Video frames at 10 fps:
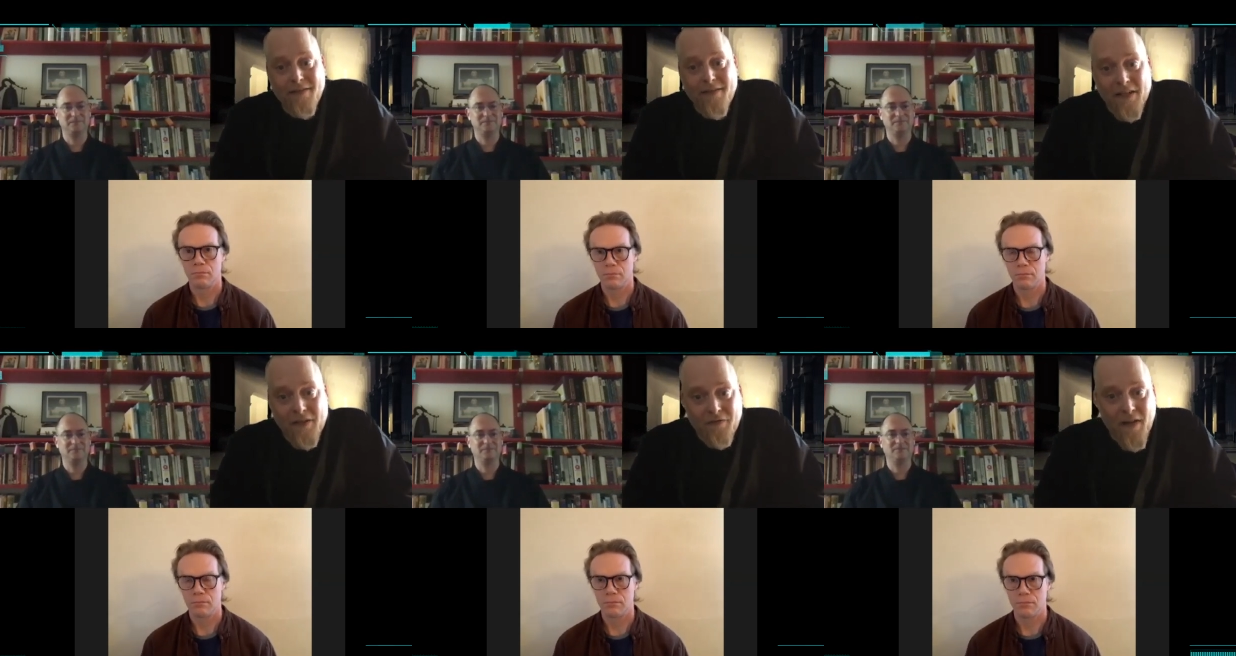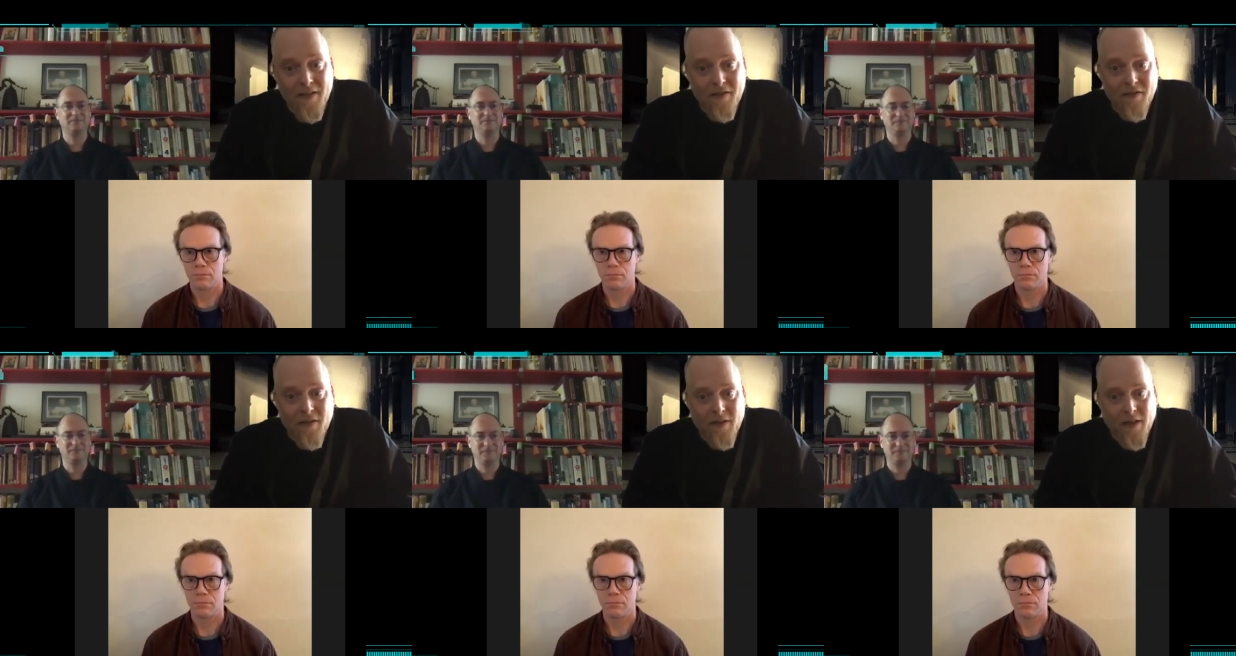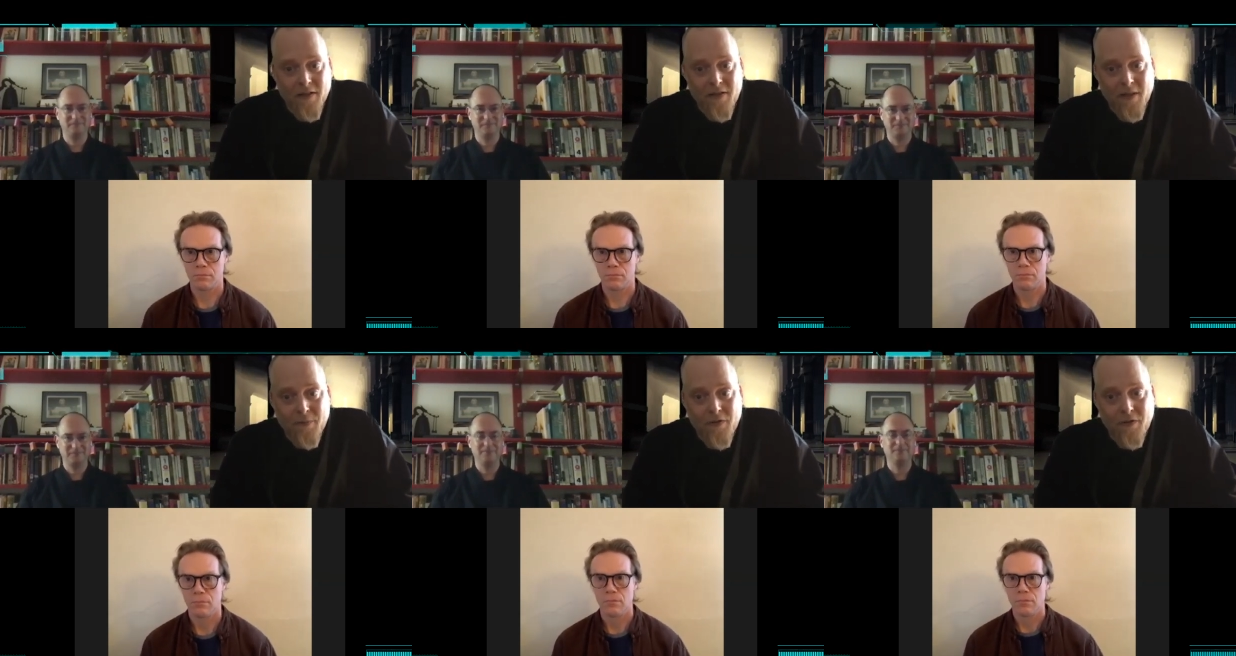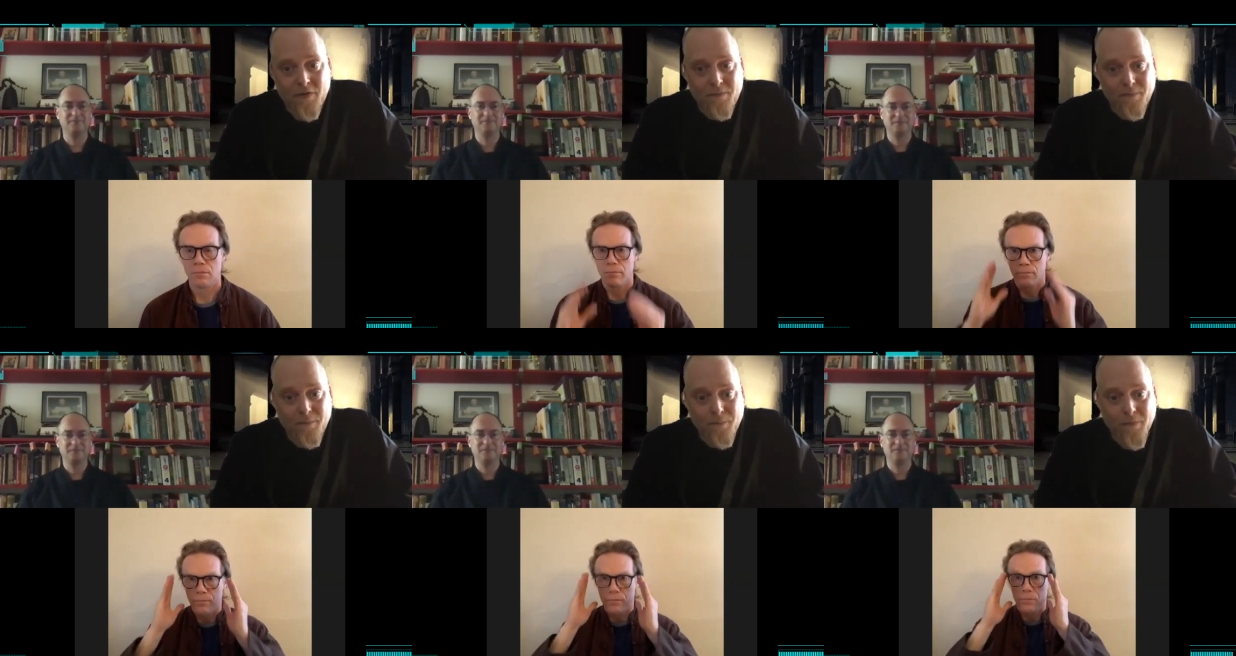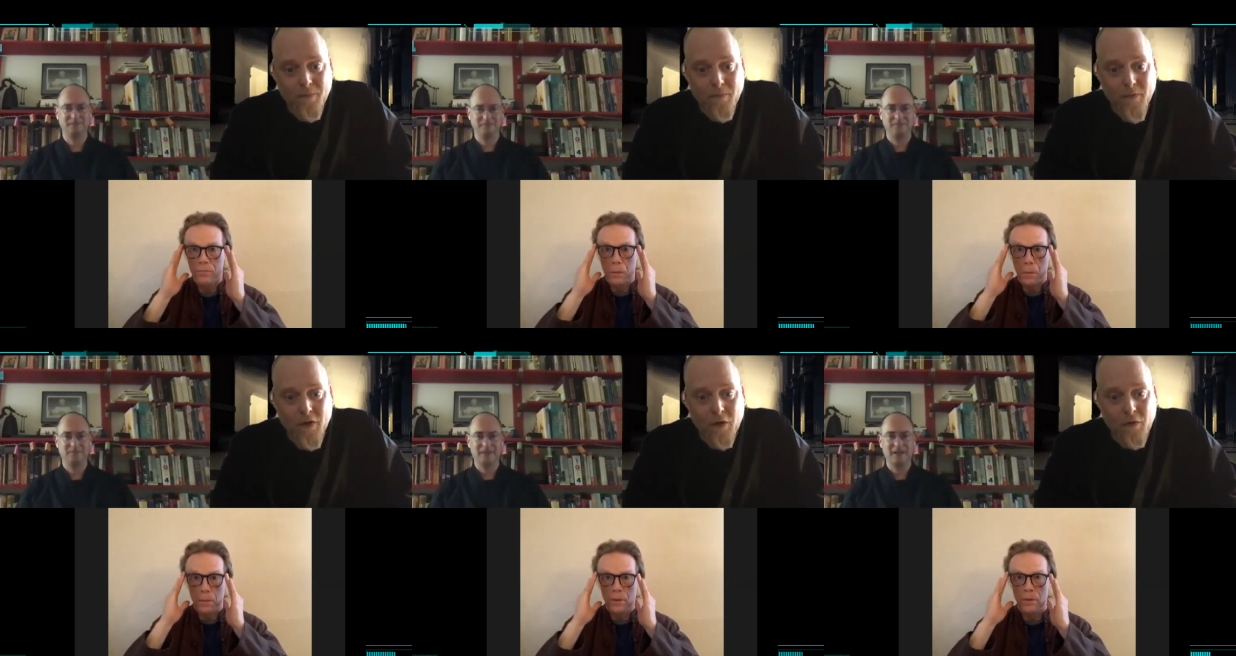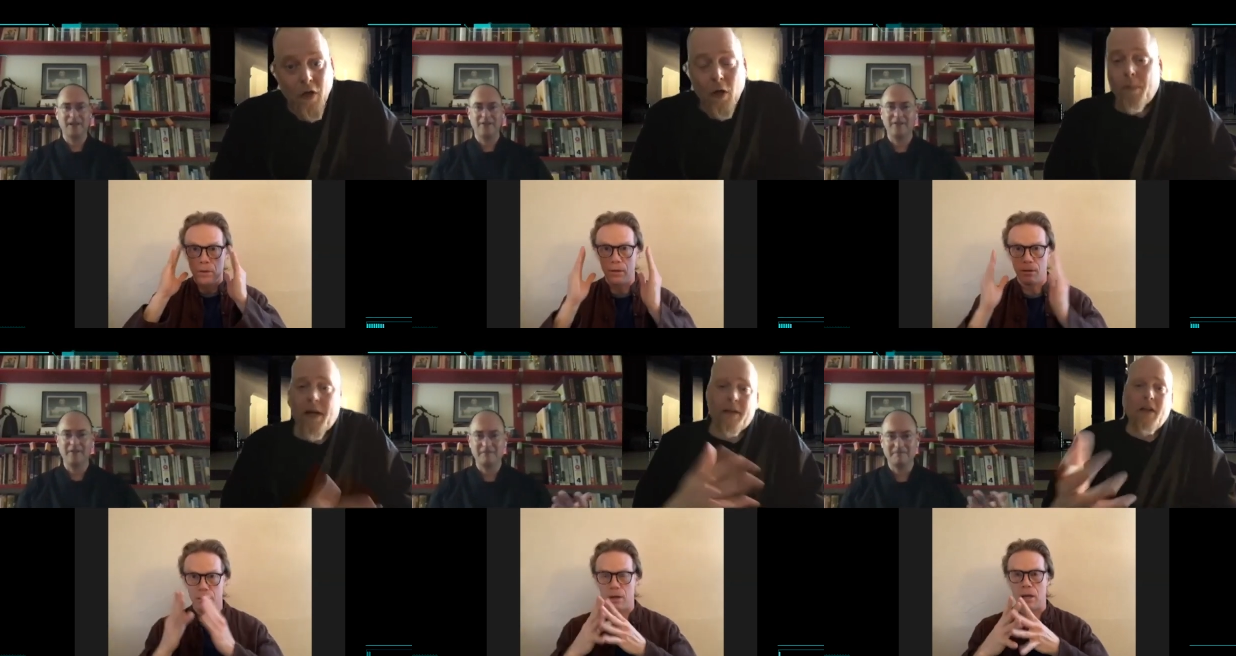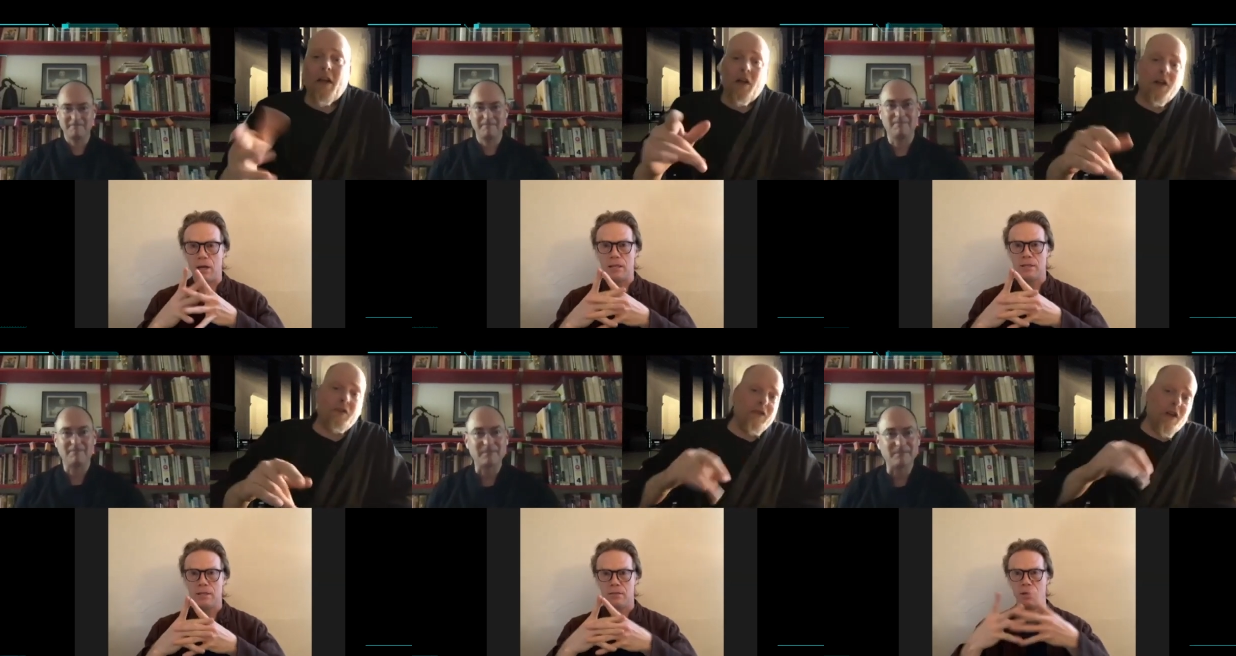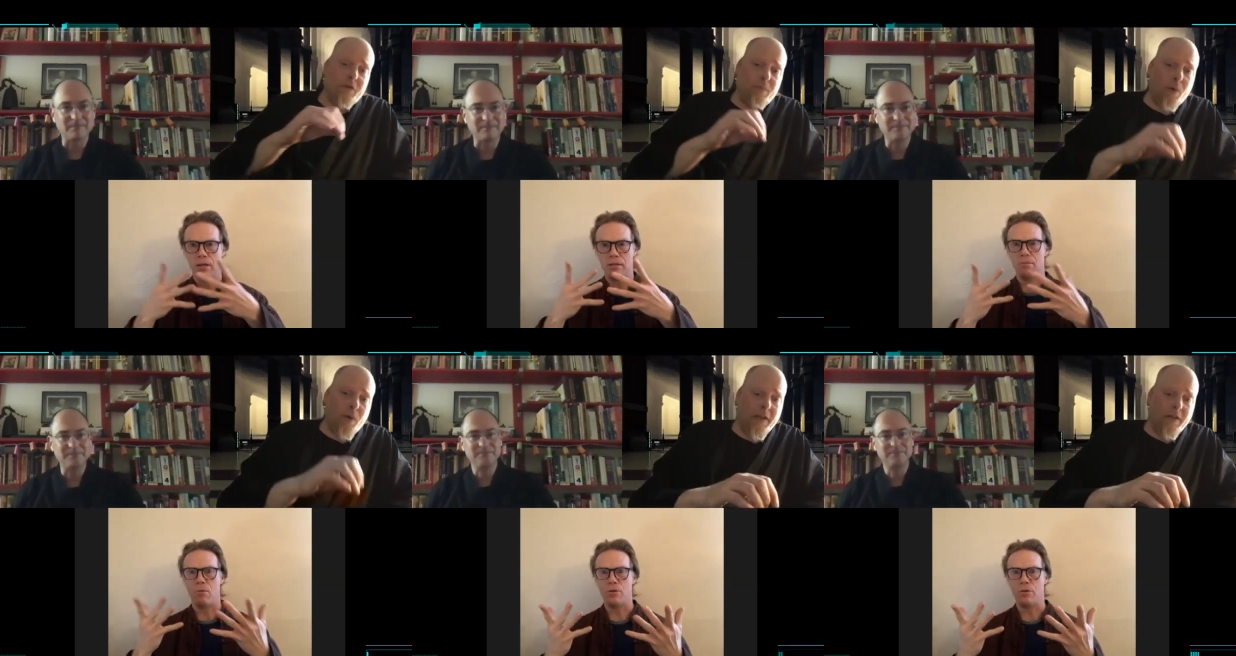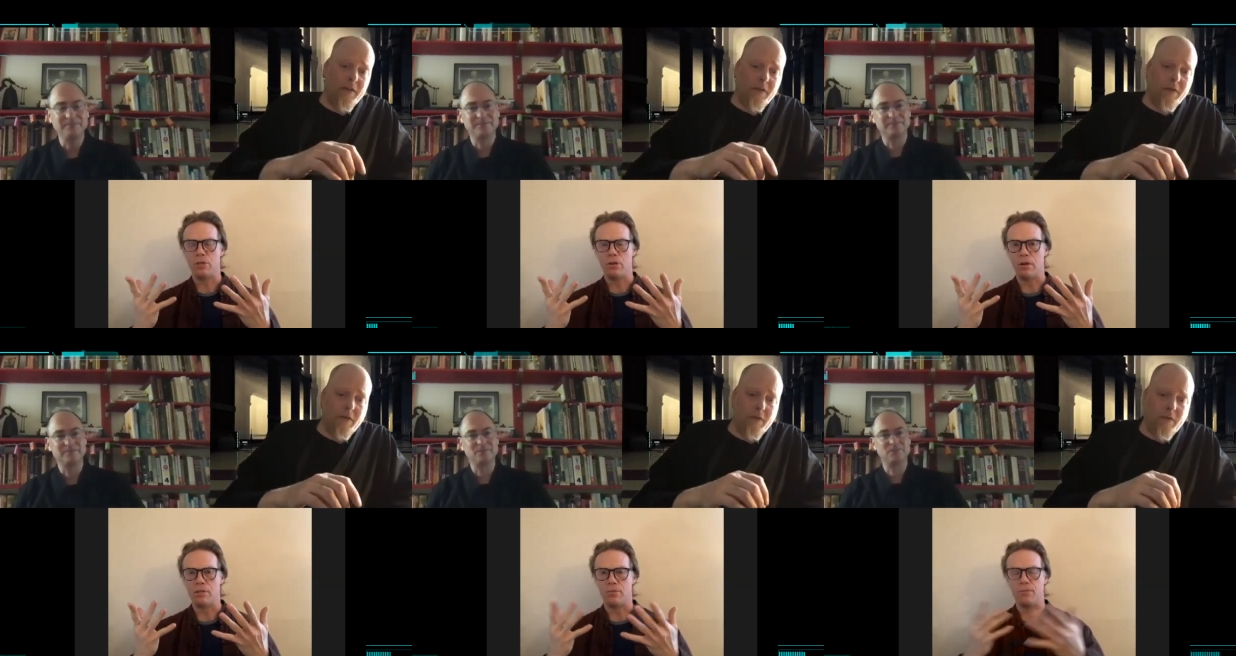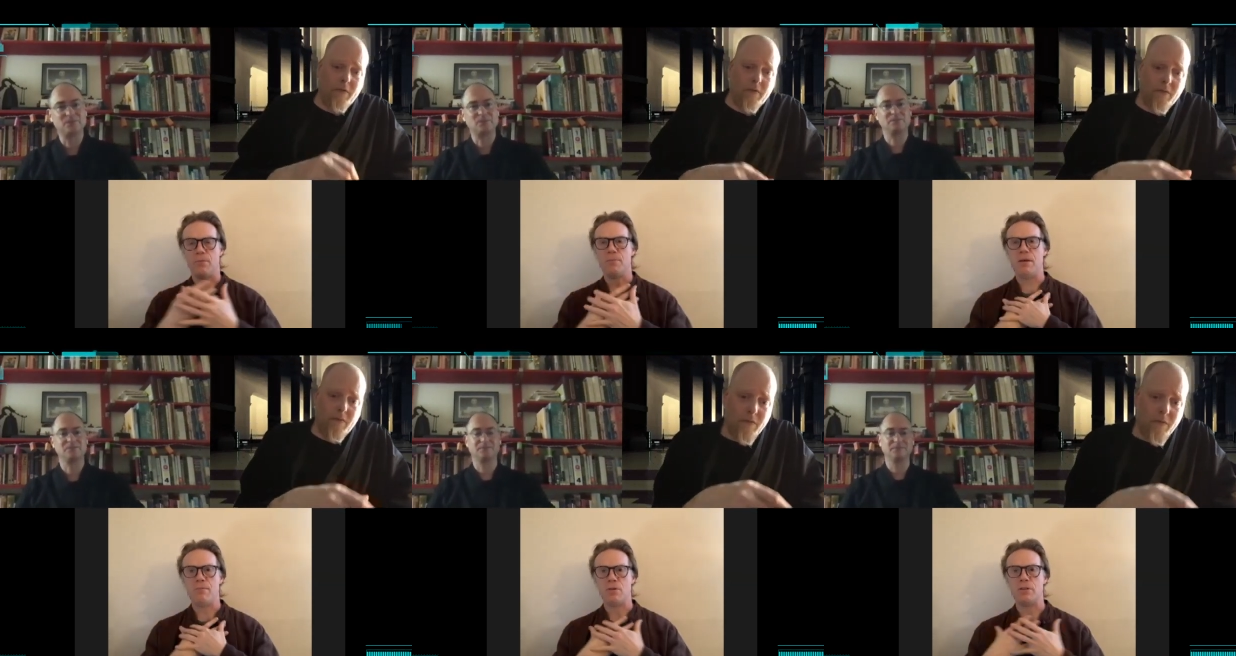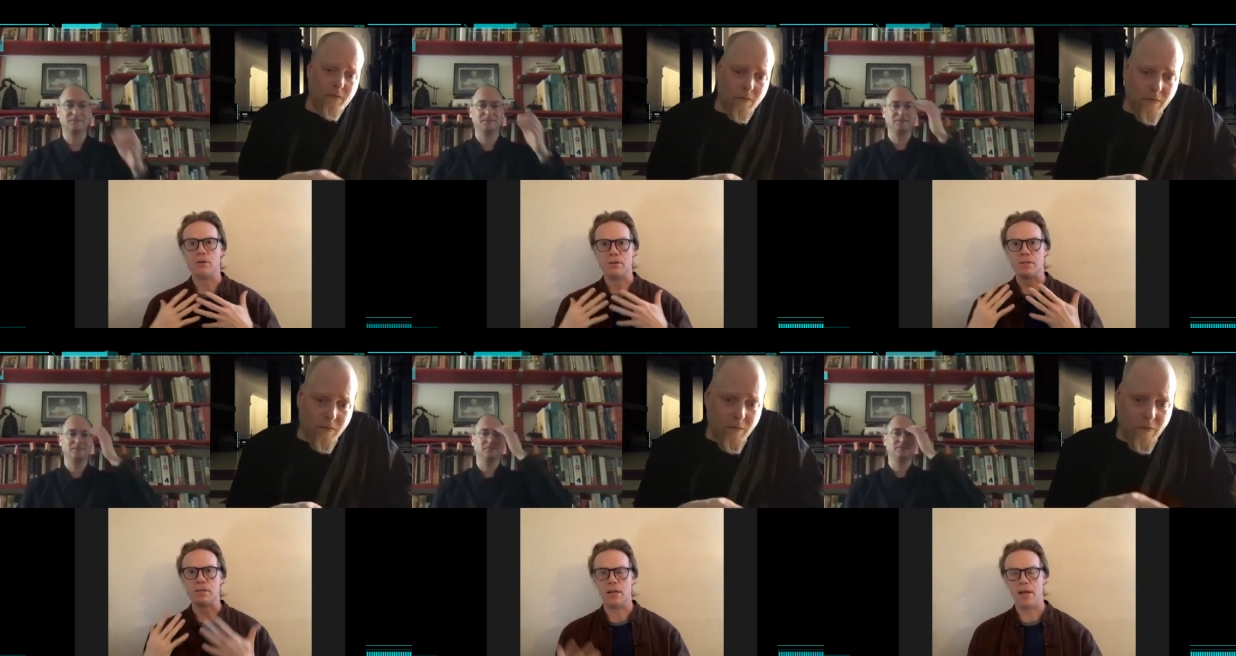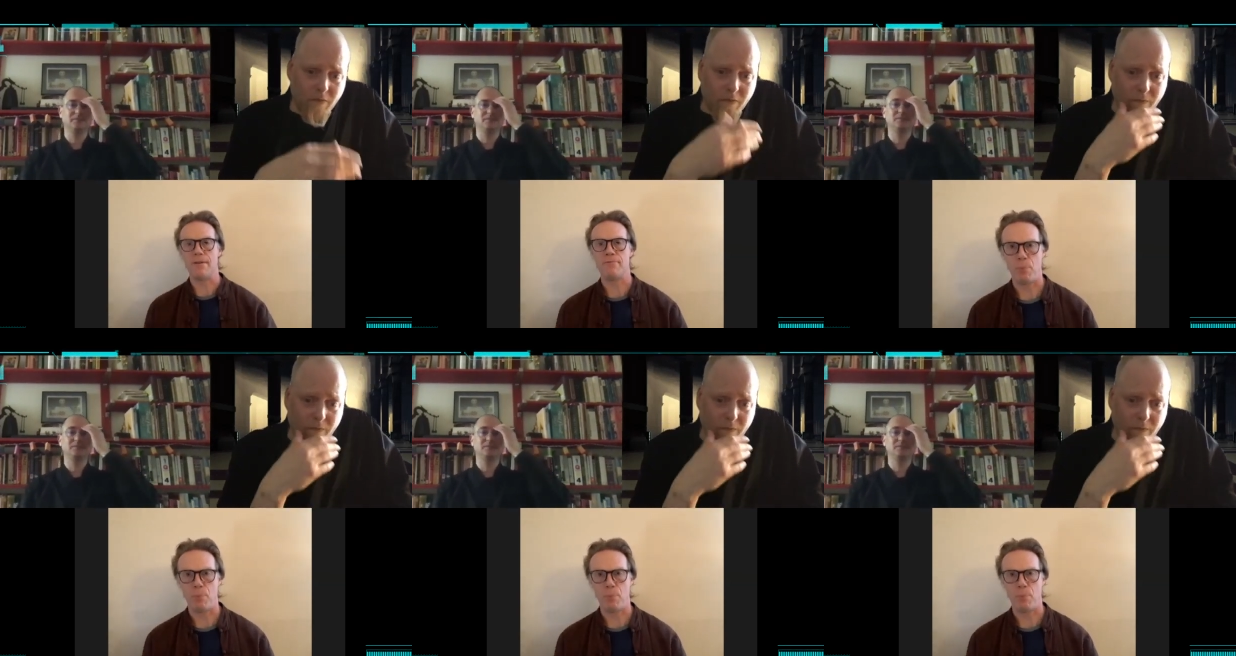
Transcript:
Speaker 1: that event a lot of times too, you know, but. And
Speaker 2: isn't, isn't martial arts, for me, martial arts is a life